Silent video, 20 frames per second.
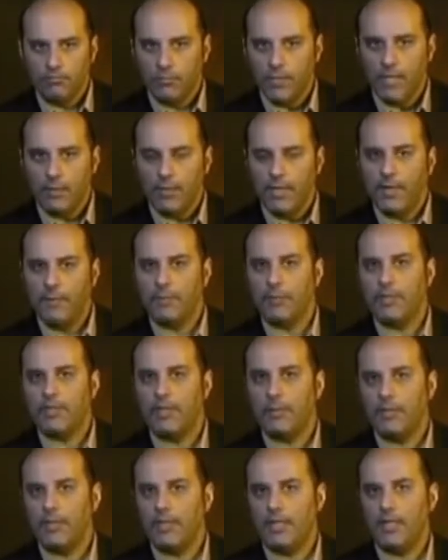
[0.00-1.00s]
That may have
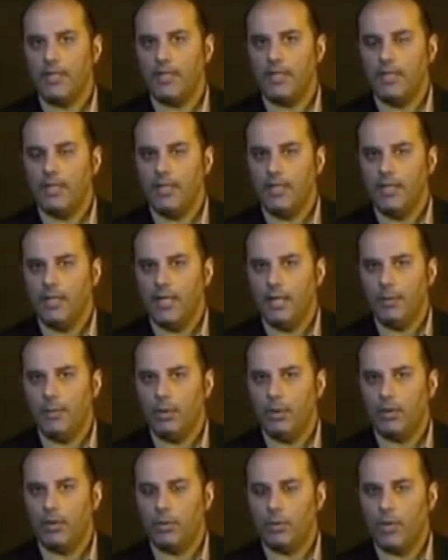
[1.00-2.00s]
precipitated a
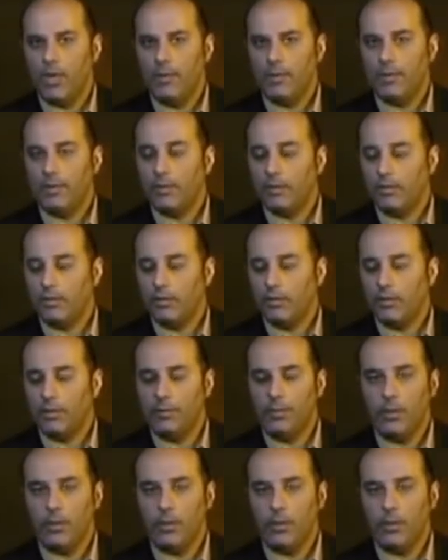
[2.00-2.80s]
polar wobble or a